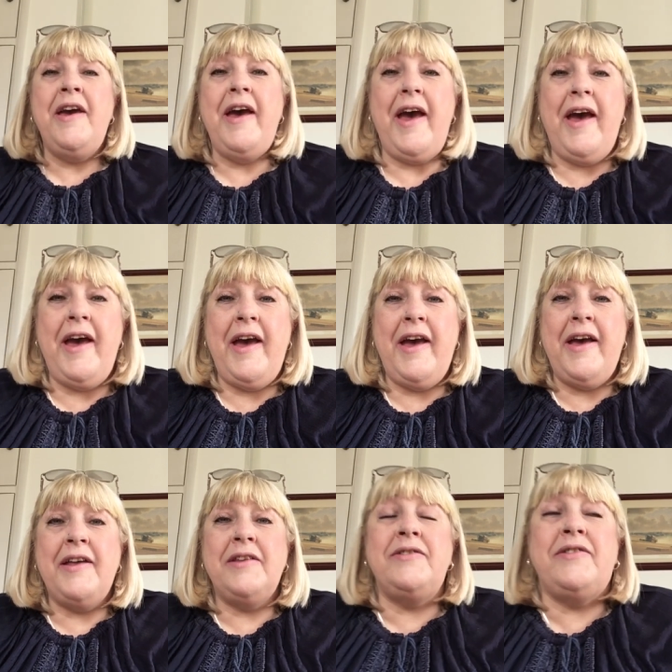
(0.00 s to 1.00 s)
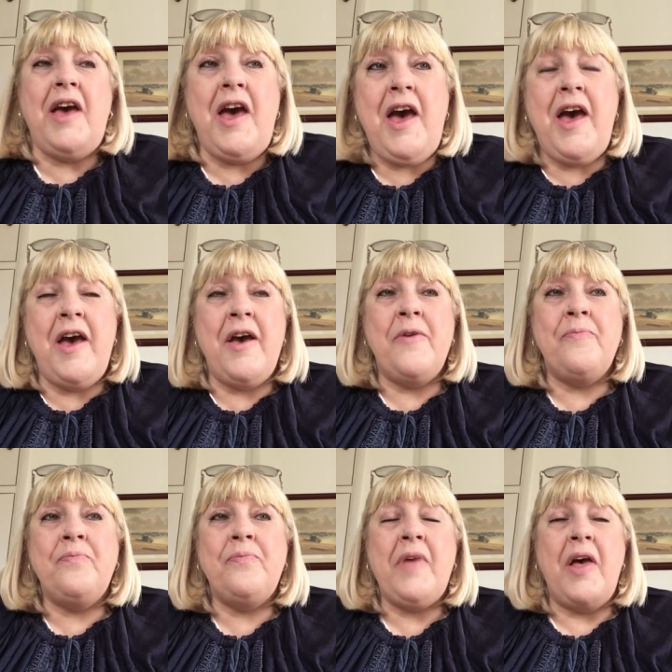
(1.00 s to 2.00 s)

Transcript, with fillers: and um